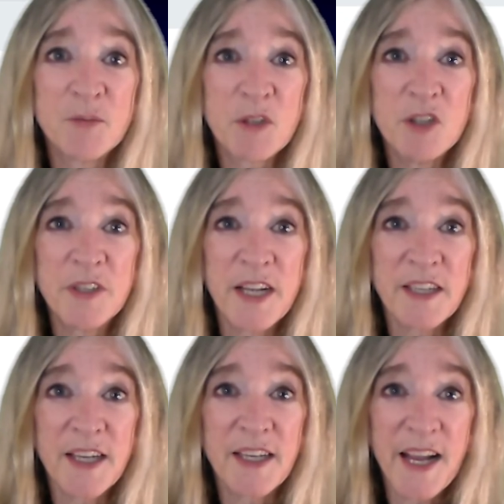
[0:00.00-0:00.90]
is where you
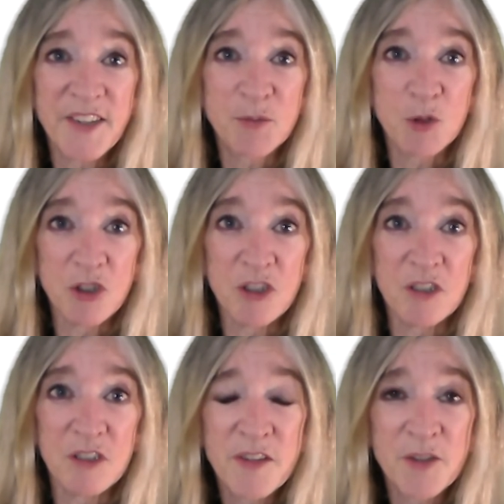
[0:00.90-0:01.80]
get a guess
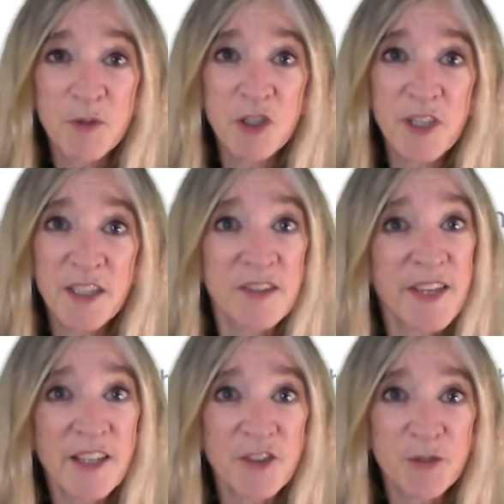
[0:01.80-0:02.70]
word. This is where you get a
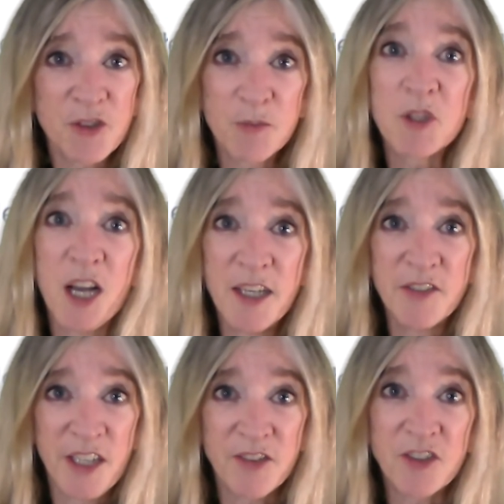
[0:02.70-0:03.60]
sentence for some
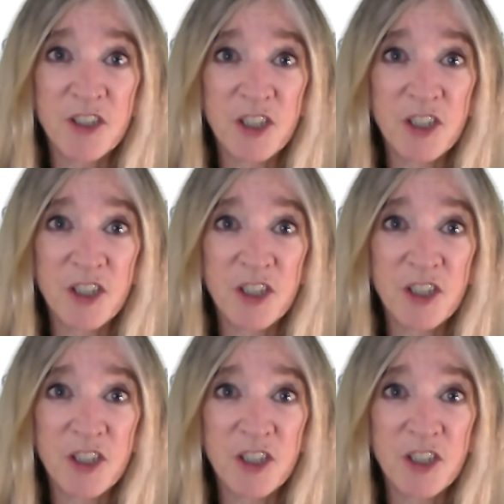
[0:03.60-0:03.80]
context